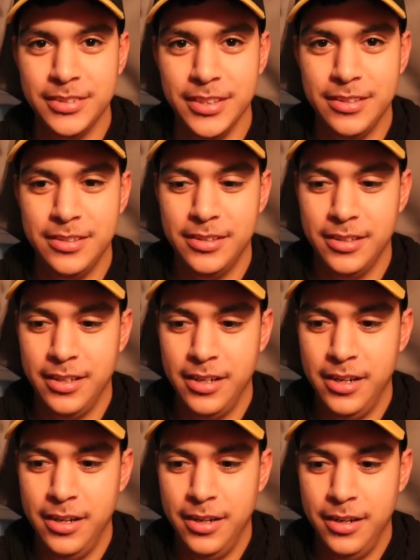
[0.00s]
This
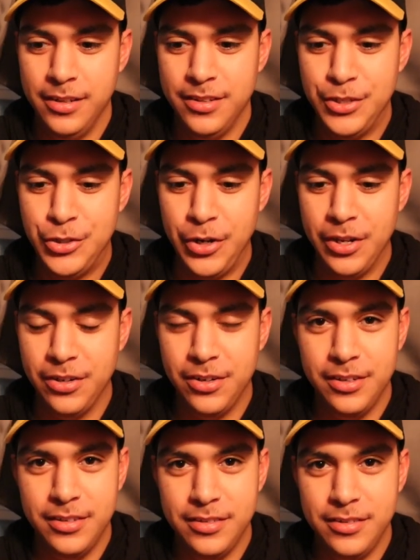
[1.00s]

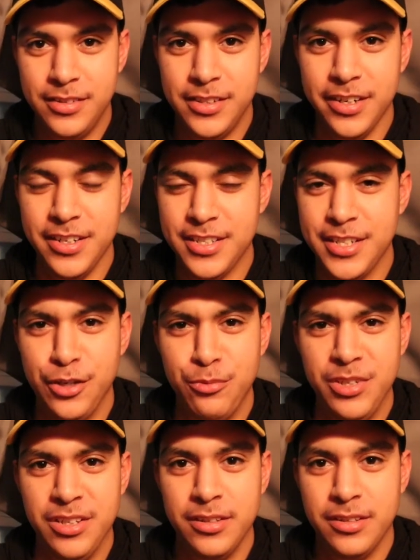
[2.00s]
trailer didn't sell
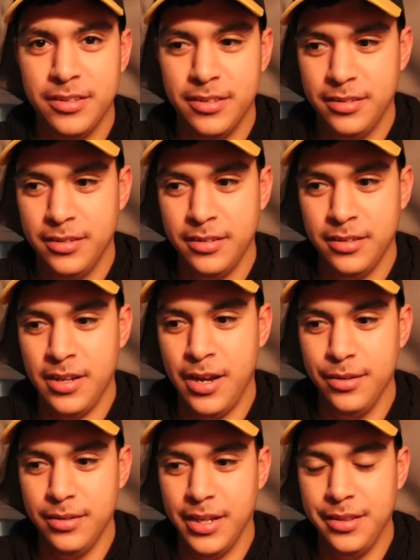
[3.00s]
me.
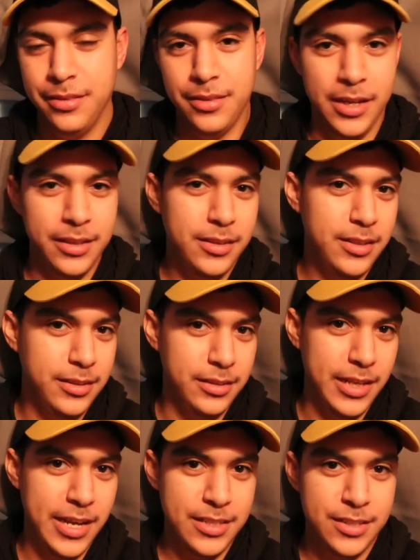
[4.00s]
I thought the
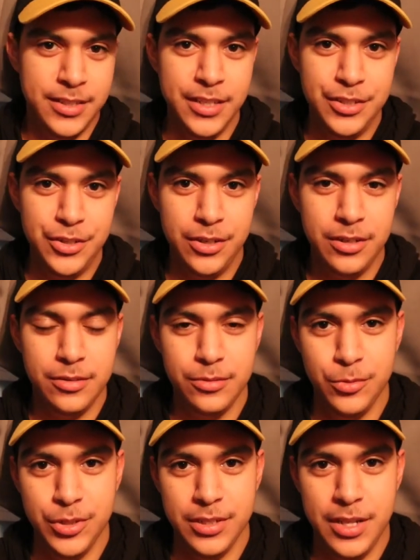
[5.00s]
last teaser
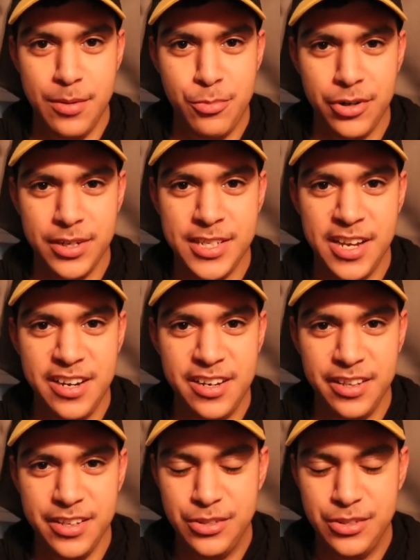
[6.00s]
was a lot more exciting.